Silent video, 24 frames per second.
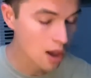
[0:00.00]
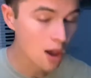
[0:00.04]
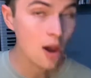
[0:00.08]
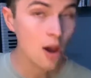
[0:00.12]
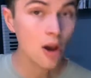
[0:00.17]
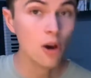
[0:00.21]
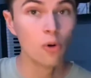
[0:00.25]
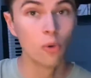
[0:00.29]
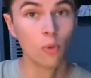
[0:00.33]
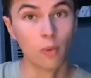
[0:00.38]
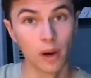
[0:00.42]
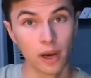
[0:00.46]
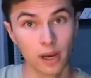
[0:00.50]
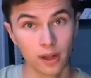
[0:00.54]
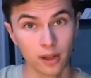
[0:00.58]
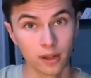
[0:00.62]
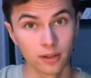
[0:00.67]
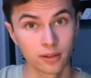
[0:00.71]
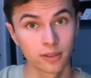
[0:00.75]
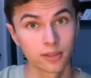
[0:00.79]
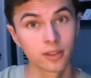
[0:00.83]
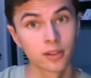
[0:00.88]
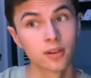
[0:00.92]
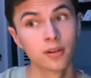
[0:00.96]

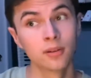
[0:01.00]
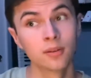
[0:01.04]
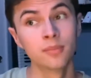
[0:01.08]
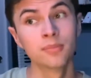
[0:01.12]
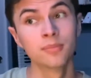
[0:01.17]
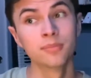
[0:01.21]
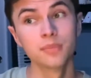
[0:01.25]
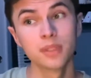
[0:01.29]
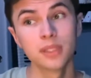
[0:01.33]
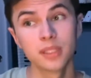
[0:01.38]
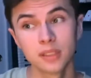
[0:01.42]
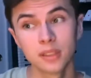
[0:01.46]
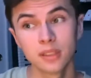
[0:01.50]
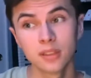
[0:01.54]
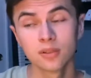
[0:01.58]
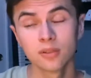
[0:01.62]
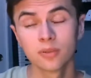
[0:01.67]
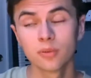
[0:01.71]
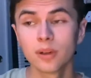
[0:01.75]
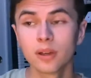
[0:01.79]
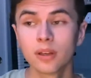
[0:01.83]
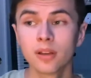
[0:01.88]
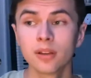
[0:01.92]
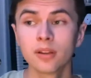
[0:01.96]
Welcome me
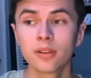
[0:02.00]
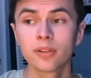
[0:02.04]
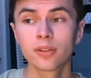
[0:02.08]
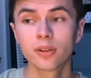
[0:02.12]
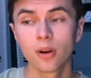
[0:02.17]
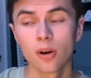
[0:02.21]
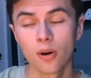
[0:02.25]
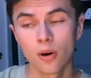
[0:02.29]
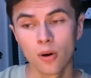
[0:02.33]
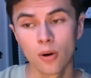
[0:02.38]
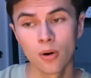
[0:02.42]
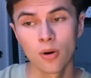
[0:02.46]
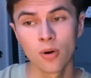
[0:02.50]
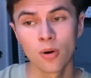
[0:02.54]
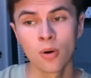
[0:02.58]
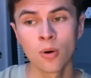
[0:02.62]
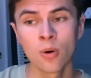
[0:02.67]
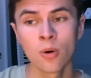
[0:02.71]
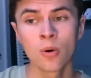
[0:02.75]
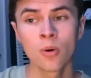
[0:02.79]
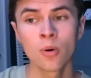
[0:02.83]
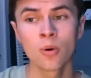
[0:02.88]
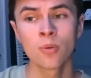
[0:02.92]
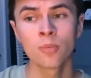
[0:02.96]
with
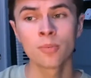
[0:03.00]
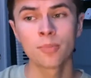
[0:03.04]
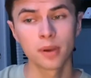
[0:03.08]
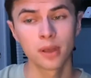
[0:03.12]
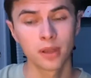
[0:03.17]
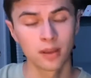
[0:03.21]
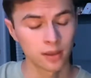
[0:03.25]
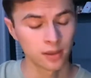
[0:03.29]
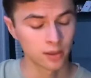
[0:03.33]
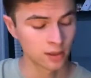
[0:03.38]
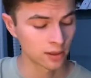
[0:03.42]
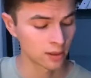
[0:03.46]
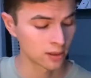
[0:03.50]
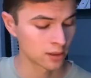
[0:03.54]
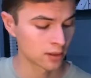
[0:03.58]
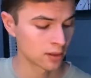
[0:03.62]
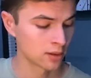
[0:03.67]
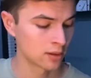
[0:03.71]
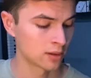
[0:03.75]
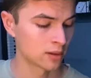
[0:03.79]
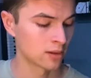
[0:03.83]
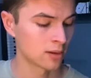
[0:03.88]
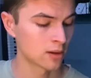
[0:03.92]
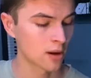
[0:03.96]

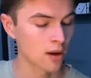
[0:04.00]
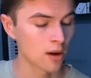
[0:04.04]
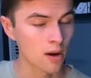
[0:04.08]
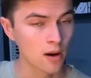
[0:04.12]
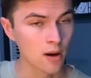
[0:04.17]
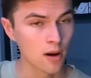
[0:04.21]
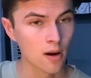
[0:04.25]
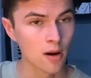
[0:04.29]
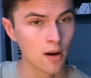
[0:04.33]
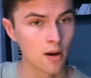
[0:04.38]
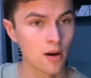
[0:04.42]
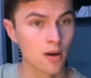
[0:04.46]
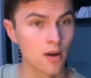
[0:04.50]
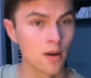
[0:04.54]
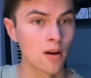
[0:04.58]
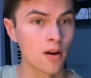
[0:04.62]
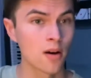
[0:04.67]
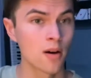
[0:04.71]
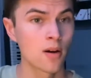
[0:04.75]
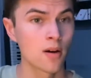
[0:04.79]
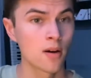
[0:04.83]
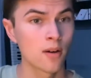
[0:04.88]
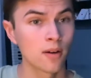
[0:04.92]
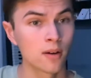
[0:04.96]
open arms.
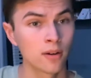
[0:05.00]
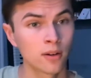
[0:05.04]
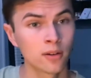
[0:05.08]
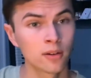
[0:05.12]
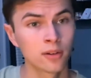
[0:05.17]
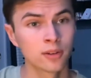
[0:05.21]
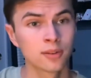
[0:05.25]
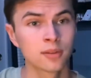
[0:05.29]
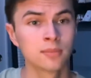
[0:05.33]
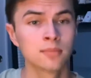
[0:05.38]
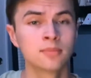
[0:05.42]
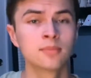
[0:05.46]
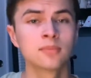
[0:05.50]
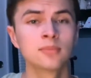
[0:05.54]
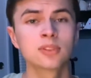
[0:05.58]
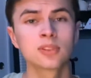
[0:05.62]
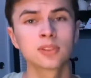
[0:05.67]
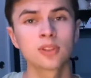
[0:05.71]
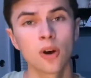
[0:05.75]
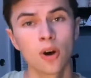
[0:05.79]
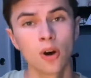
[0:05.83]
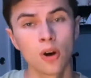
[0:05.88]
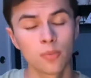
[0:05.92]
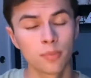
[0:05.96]

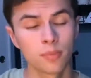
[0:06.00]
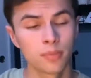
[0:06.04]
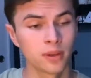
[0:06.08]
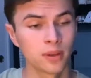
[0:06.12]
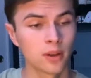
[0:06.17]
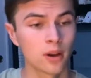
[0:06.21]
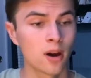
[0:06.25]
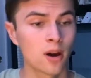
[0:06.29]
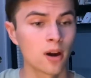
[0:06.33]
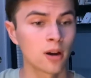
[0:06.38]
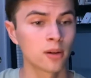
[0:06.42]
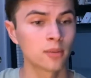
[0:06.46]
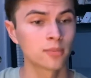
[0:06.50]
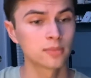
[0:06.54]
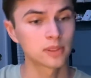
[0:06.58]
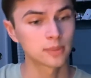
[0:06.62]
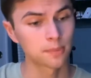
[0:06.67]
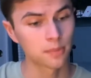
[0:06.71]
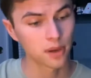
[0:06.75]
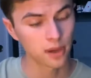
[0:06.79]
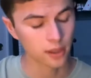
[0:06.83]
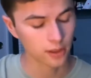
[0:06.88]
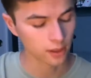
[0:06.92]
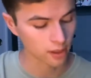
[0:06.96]
Open arms,
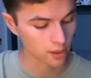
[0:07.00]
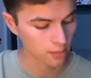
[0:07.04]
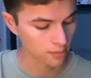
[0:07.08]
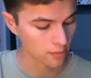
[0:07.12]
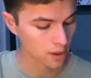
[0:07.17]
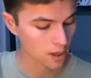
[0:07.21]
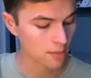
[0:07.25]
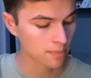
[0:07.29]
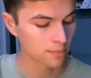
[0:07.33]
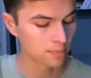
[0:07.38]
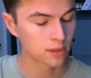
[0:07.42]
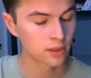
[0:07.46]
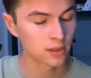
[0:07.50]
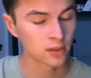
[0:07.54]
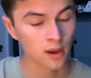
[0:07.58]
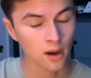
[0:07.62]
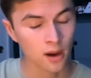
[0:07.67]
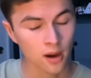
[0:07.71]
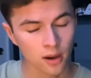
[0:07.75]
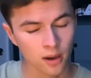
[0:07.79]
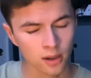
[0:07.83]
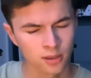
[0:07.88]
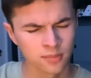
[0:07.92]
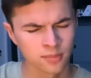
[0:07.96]
but I'm up in
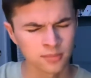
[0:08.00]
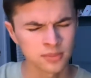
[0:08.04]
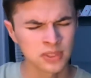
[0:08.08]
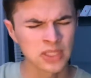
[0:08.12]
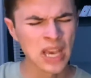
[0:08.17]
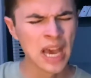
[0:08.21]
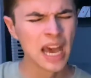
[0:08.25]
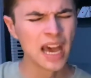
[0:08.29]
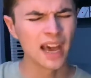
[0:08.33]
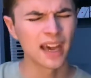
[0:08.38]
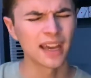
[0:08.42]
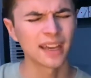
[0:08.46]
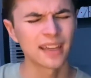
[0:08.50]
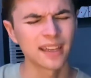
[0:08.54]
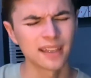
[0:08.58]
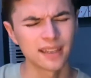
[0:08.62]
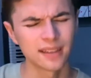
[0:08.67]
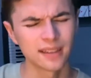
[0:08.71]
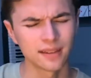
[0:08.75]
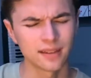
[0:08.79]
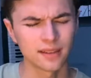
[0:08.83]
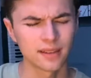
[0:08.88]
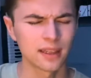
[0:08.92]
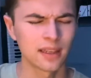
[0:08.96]
arms. I
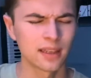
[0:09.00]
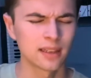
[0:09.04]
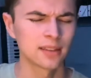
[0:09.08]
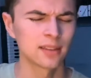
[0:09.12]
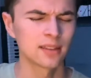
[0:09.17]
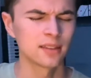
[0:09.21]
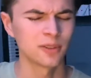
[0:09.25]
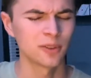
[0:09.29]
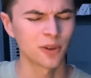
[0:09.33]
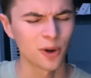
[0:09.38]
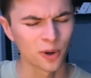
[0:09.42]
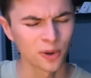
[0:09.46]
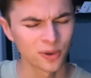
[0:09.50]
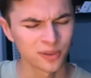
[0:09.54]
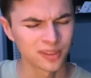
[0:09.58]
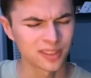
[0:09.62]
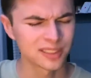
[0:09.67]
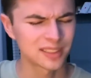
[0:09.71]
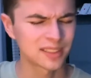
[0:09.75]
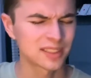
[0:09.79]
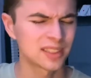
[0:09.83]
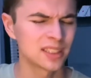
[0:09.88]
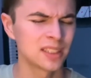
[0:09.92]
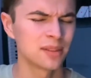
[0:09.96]
hate that you only
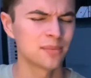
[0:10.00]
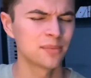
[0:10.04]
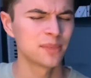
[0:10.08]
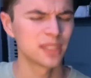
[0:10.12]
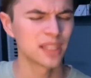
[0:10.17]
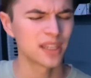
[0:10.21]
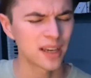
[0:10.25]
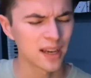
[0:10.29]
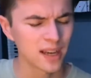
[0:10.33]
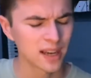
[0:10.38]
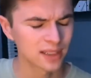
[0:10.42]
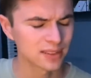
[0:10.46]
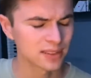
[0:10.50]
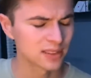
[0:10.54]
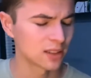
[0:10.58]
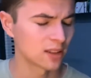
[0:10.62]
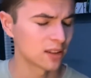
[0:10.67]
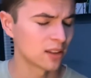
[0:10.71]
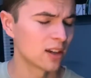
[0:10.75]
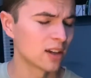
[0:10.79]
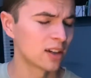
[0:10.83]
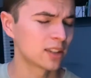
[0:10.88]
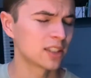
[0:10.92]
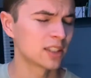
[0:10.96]
see me as a
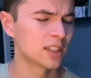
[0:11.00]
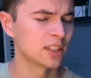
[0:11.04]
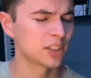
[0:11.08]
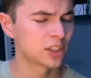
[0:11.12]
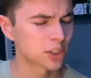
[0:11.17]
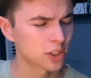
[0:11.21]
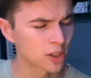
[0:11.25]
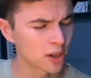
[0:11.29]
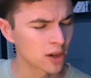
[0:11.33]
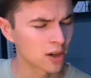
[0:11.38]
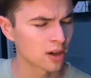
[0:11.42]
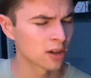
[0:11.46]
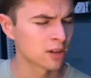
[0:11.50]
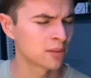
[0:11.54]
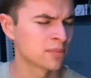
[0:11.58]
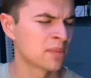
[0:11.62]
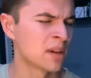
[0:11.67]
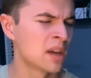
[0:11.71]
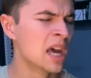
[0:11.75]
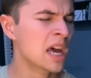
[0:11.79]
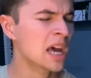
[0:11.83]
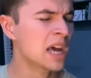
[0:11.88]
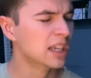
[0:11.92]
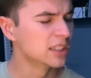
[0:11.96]
lucky
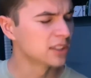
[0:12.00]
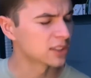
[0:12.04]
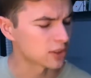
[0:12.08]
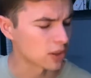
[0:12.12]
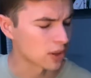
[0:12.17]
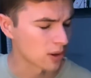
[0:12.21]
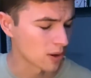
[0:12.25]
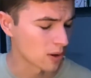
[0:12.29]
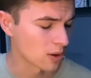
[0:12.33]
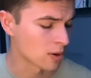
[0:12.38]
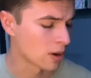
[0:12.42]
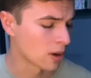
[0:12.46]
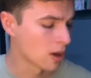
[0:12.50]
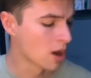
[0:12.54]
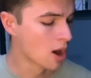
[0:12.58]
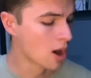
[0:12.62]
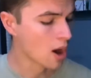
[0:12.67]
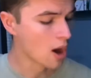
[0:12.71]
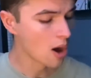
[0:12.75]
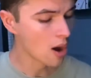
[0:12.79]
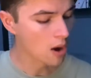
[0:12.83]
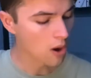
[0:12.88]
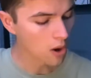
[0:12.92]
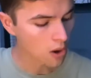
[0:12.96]
charm. So
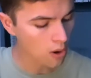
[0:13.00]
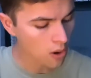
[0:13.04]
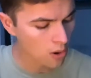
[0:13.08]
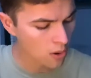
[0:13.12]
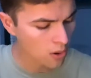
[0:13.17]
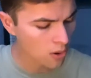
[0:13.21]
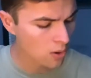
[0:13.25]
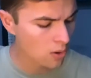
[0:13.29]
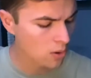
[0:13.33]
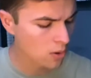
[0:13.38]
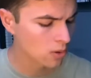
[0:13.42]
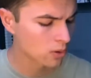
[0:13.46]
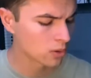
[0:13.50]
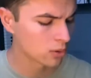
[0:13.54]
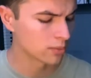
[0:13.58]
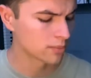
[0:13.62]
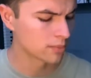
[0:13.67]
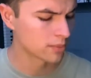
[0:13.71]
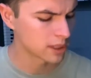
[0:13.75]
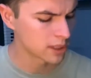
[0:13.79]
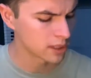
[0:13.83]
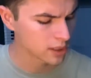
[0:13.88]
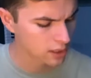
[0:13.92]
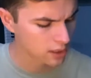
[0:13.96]
hold
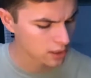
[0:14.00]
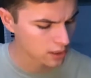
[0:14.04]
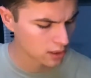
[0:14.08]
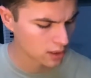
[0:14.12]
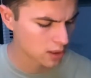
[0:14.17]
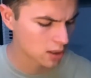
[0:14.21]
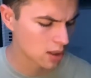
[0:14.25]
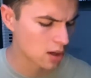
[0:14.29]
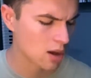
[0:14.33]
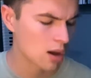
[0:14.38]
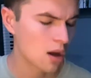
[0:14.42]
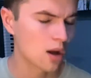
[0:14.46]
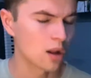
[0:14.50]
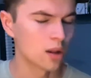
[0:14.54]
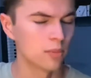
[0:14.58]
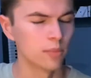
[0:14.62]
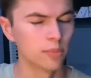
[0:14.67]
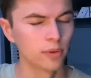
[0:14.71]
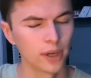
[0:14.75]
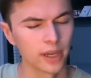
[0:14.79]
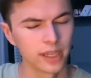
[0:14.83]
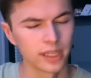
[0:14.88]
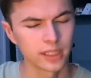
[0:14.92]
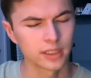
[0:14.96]
me, I'll
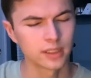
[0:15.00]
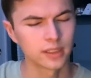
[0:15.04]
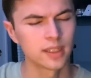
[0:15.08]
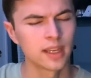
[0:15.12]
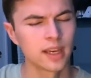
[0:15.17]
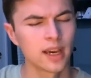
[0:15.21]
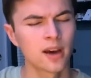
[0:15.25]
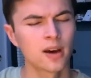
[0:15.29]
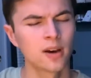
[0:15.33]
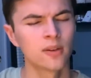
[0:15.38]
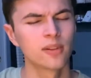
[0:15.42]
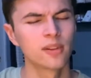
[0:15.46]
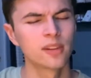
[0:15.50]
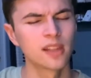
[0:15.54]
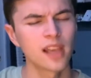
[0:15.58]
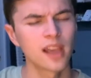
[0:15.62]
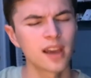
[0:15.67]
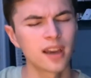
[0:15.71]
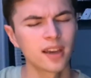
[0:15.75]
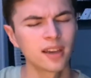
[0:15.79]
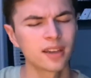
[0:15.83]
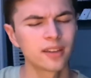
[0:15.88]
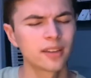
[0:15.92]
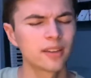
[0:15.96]
break down
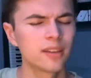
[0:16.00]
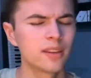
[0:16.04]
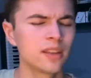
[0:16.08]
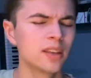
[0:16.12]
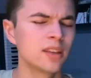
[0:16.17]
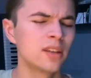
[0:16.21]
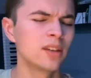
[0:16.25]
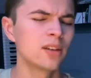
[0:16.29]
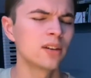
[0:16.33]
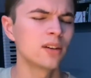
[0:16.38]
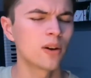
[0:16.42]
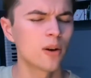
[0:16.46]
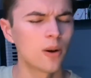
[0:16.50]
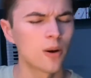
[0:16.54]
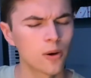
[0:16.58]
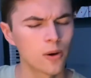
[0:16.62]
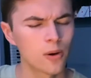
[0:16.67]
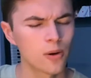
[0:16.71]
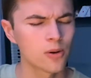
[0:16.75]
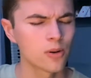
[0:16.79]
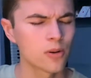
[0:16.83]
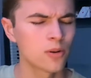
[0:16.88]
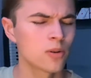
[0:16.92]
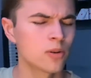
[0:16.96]
like the
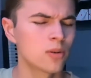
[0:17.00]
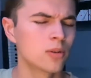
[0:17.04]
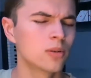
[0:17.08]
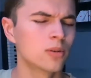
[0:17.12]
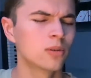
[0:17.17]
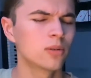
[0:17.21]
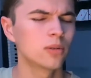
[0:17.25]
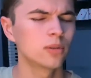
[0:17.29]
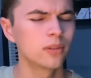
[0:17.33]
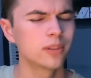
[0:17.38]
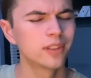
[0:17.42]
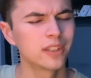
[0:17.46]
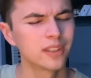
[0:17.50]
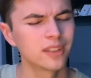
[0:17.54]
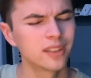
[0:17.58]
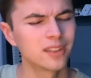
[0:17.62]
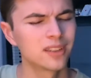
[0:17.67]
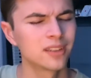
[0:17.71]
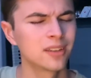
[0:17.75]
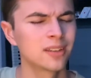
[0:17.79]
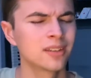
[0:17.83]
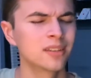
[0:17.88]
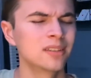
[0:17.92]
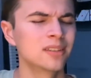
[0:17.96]

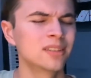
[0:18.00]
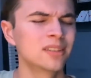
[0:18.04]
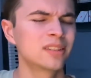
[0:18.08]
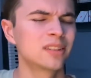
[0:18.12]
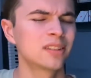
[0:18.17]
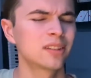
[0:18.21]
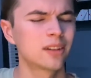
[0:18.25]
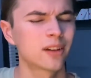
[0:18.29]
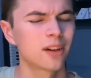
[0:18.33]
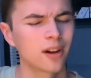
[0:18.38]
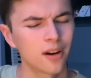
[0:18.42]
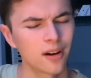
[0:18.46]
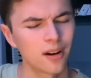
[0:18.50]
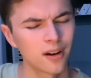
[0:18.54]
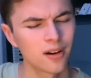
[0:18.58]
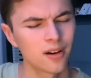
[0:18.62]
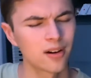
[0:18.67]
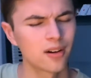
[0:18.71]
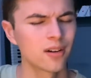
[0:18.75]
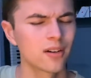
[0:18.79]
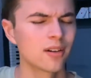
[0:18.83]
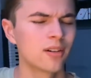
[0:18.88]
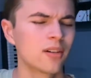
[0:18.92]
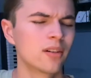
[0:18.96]
oldest
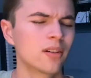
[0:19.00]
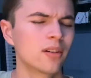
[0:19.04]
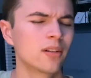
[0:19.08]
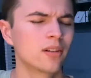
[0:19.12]
car.